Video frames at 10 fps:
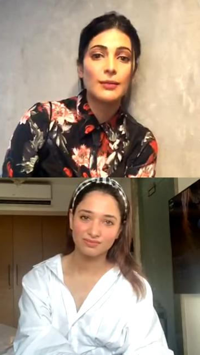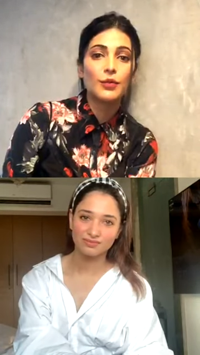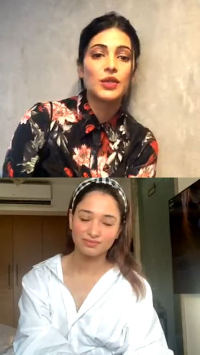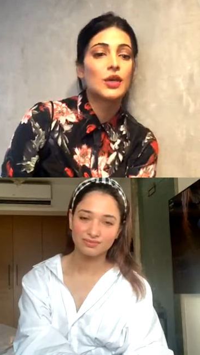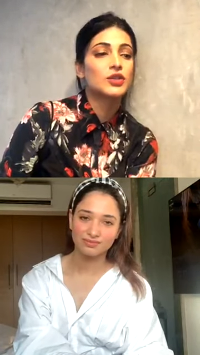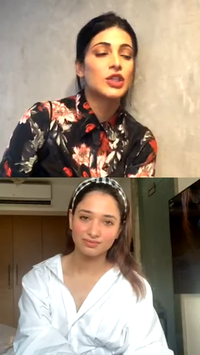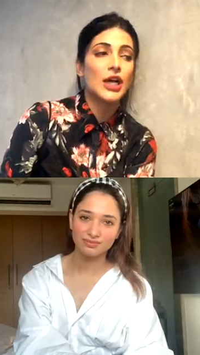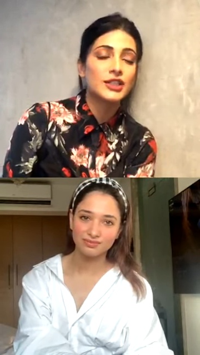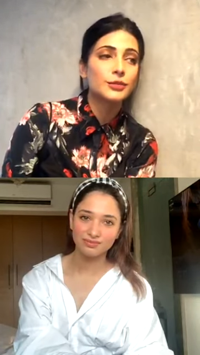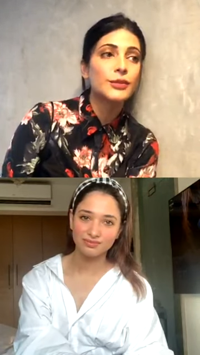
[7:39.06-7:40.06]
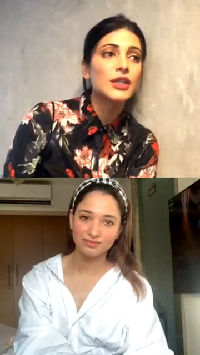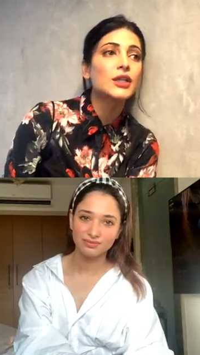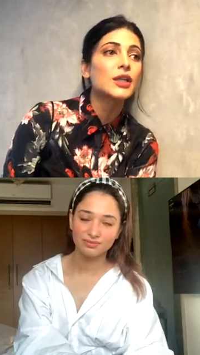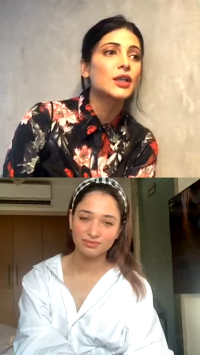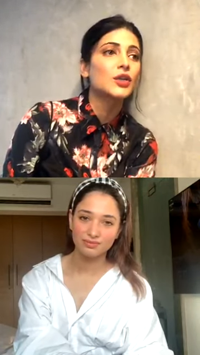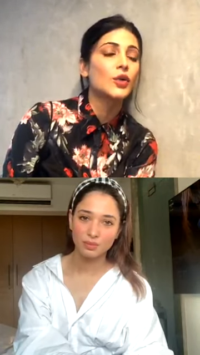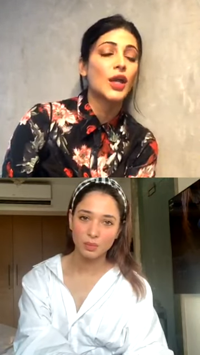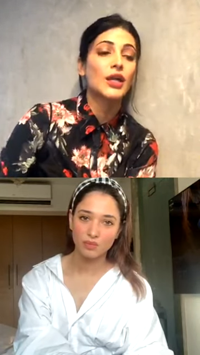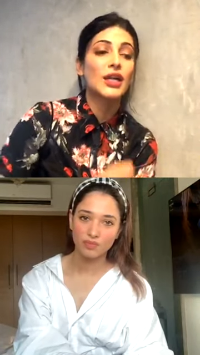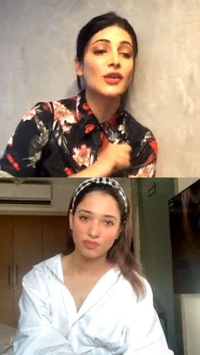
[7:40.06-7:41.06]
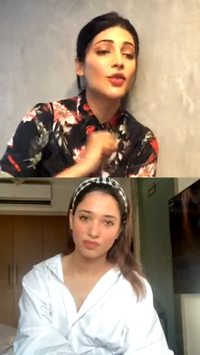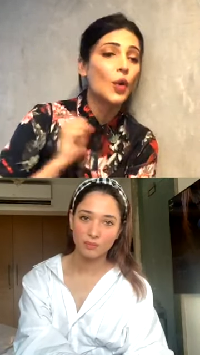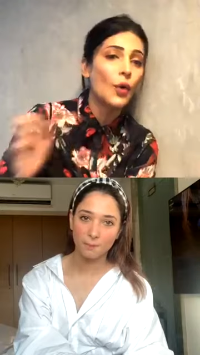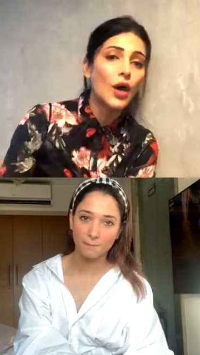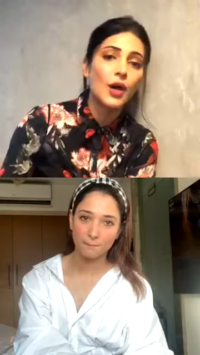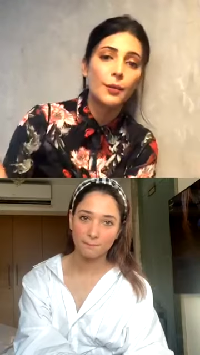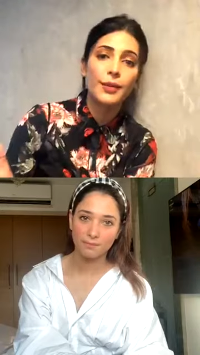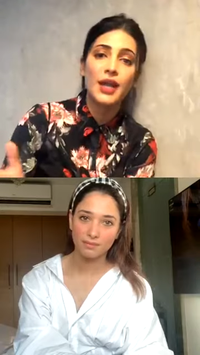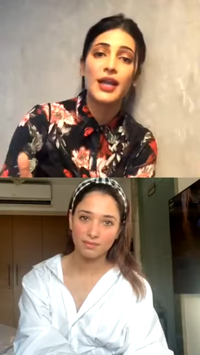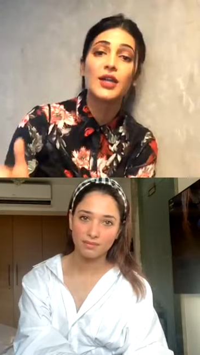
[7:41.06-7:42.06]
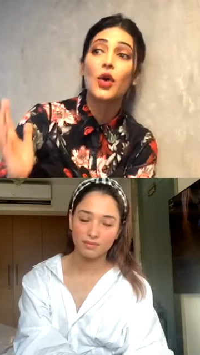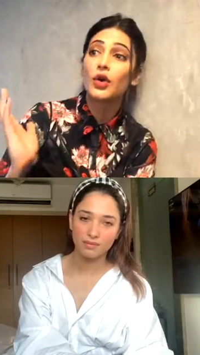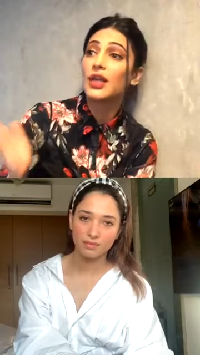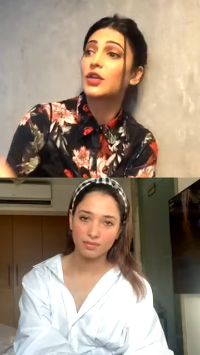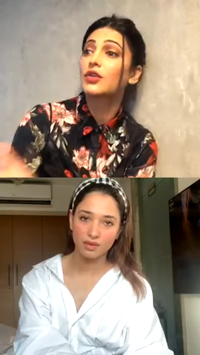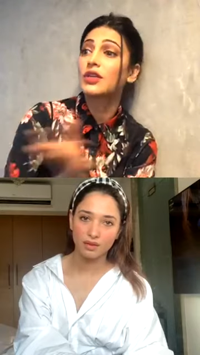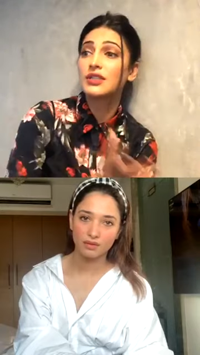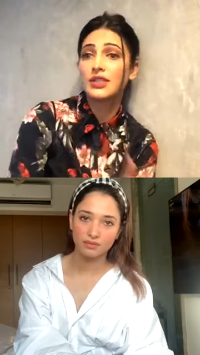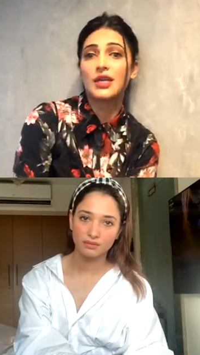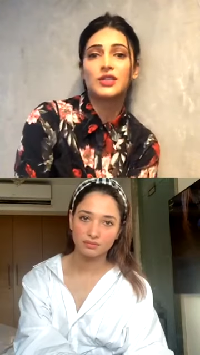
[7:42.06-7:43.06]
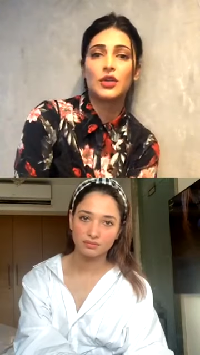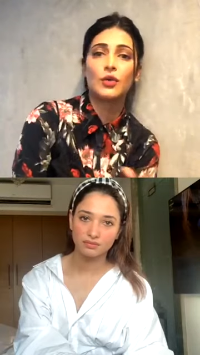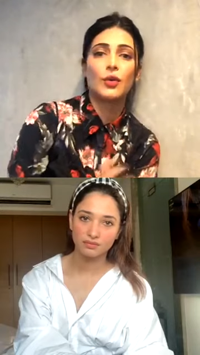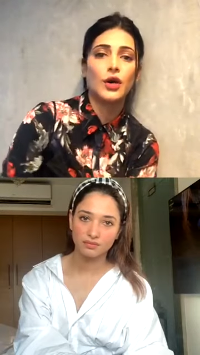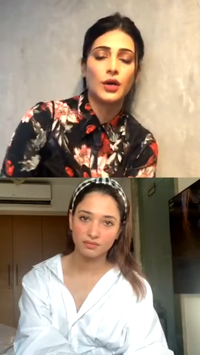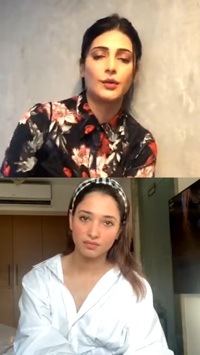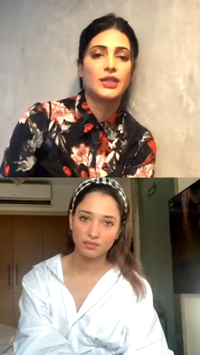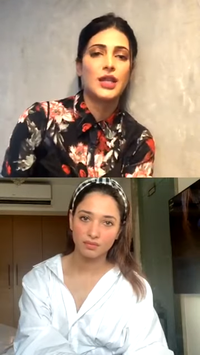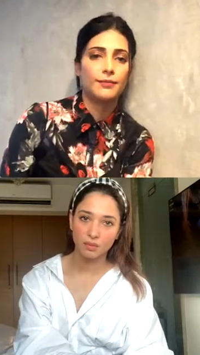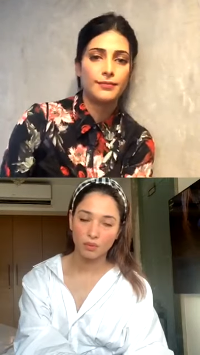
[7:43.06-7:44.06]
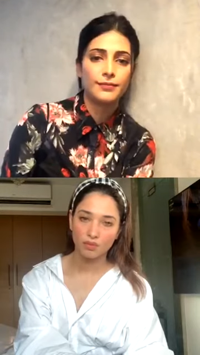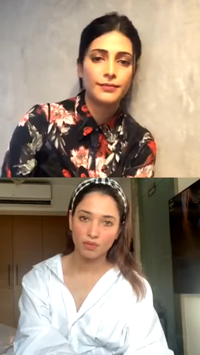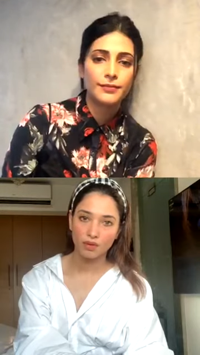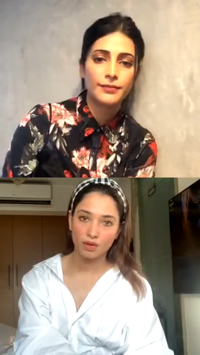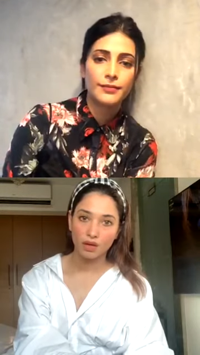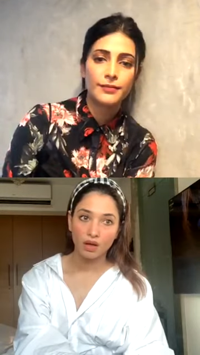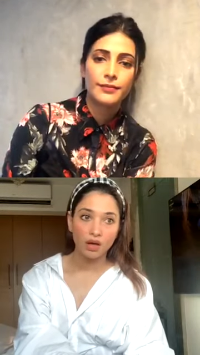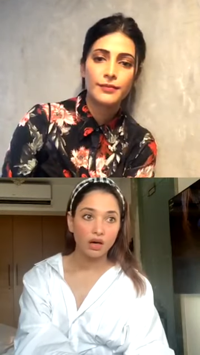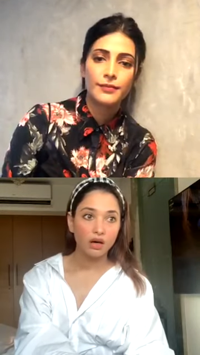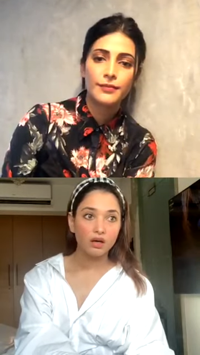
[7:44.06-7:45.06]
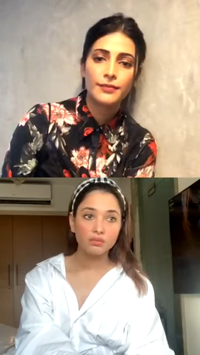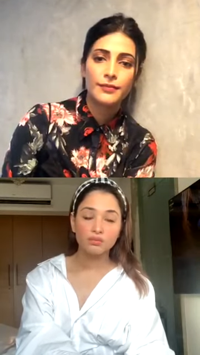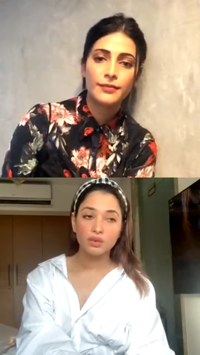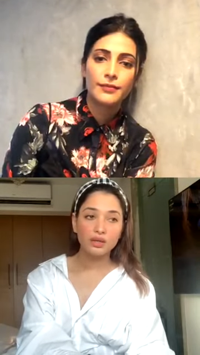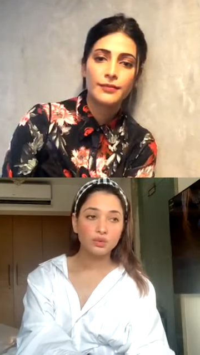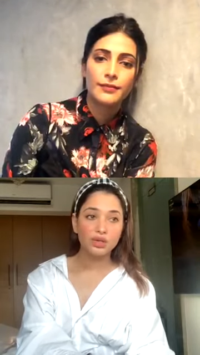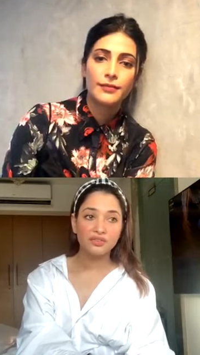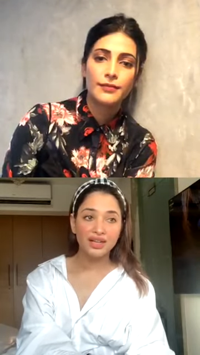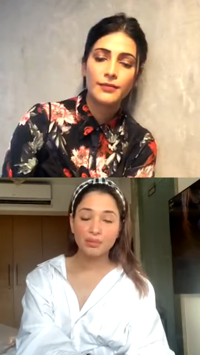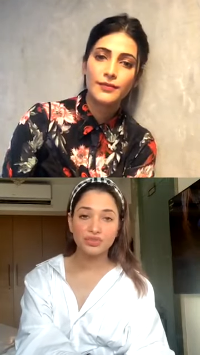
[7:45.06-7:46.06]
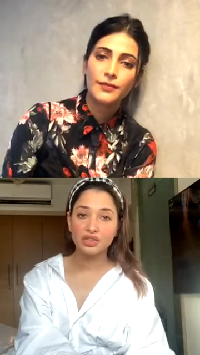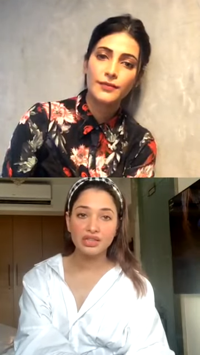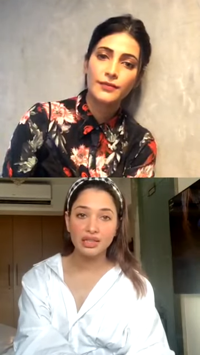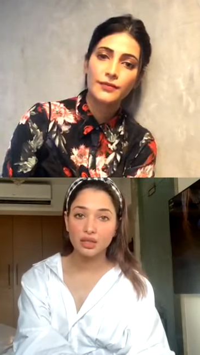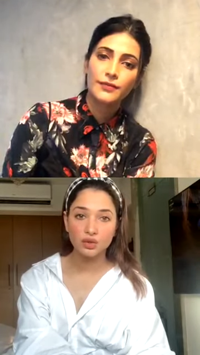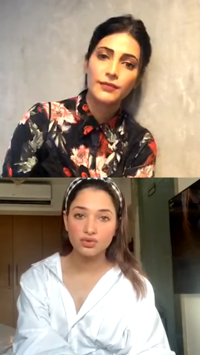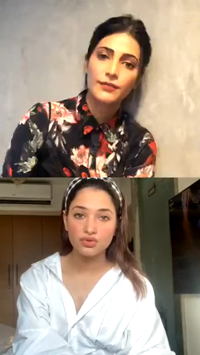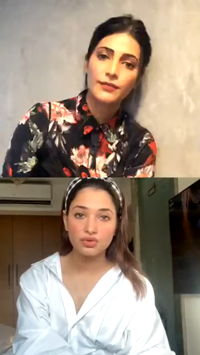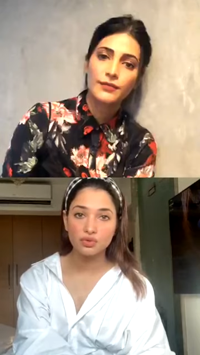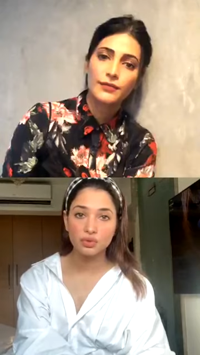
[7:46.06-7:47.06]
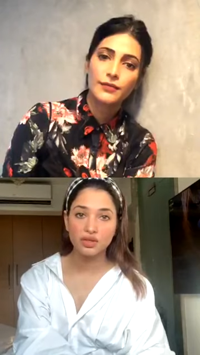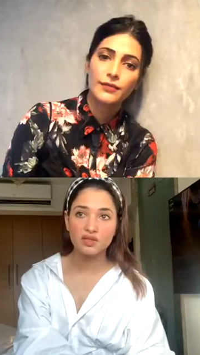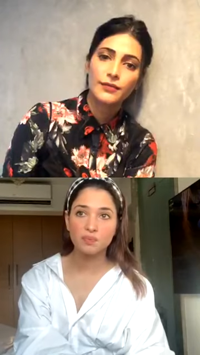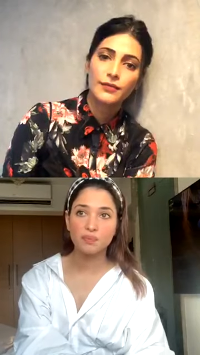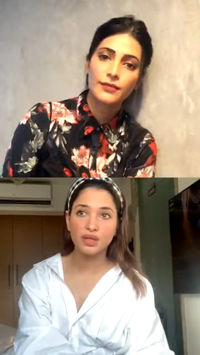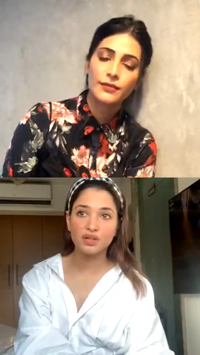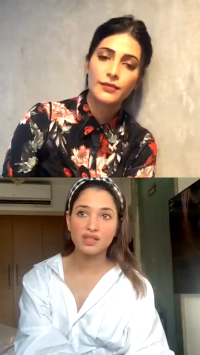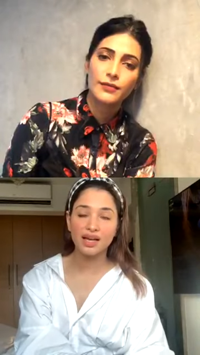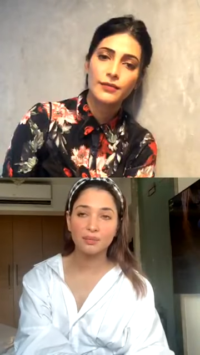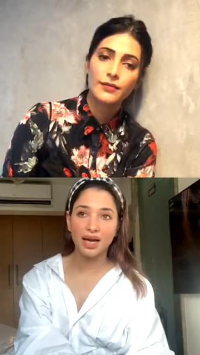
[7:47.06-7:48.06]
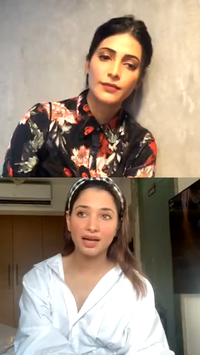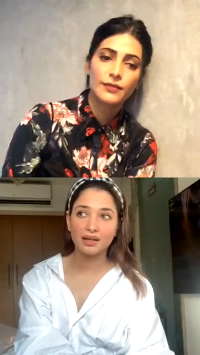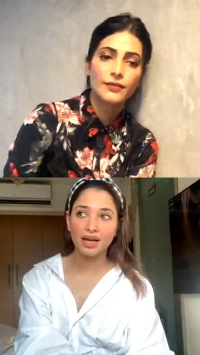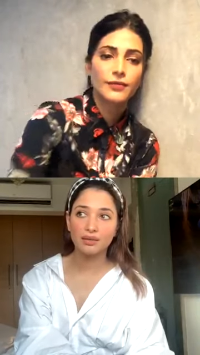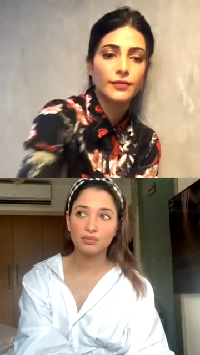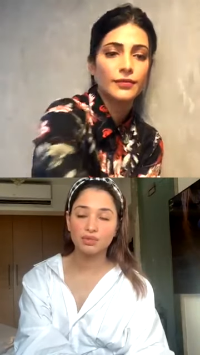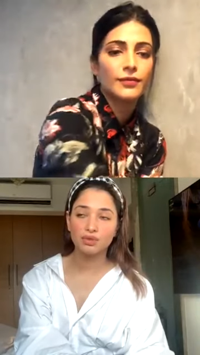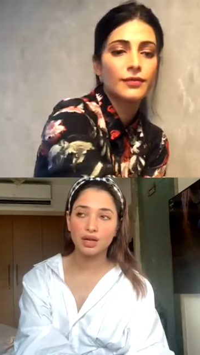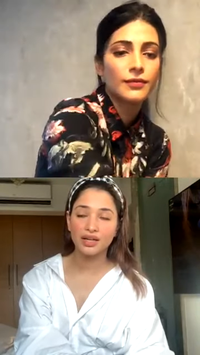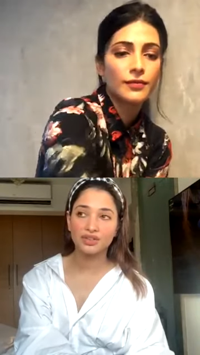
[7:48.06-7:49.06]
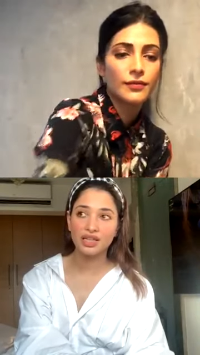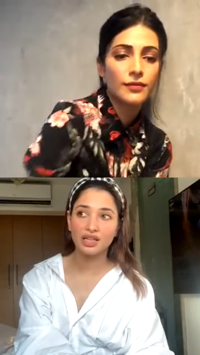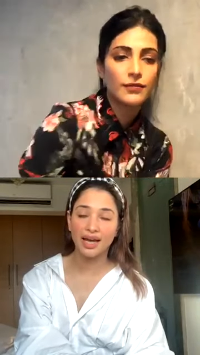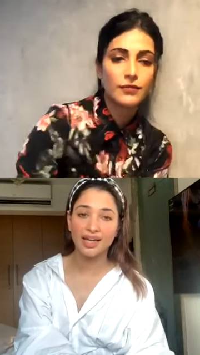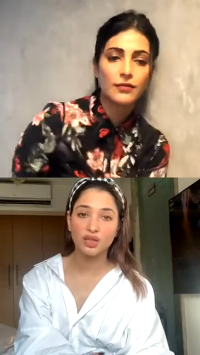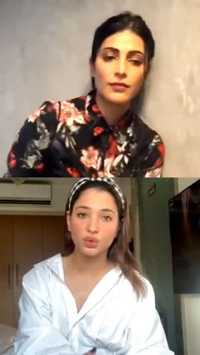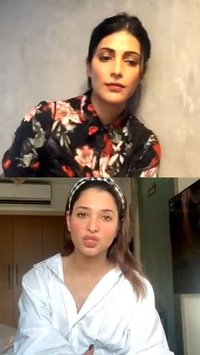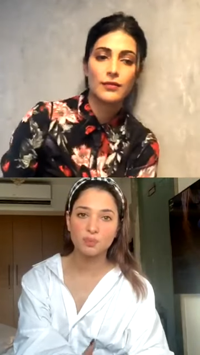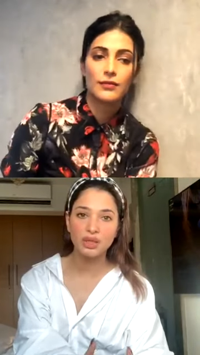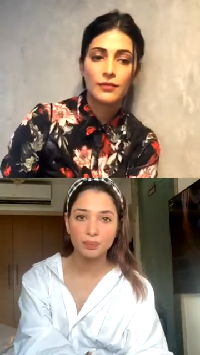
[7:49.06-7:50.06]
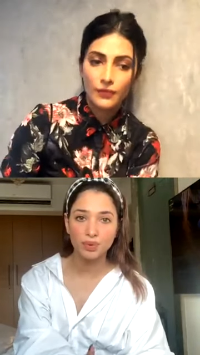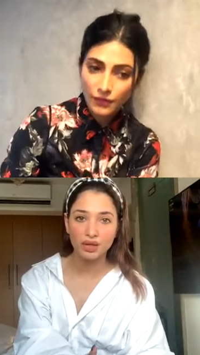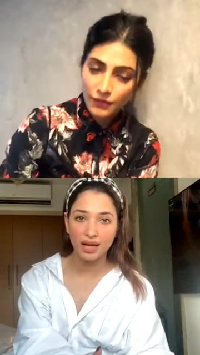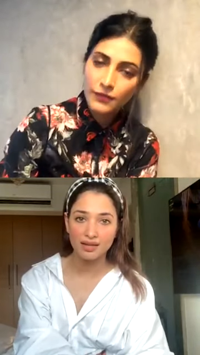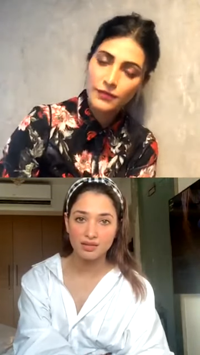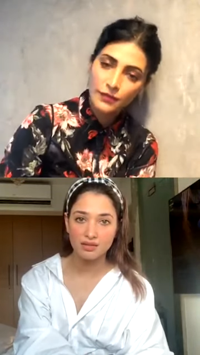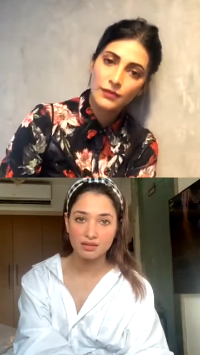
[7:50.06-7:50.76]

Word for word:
Speaker 1: them without judgment and you can leave your work behind, or can you discuss your work with them?
Speaker 2: Oh, well, whoever I'm really close to, it's because I'm, I, I'm, I really like those people as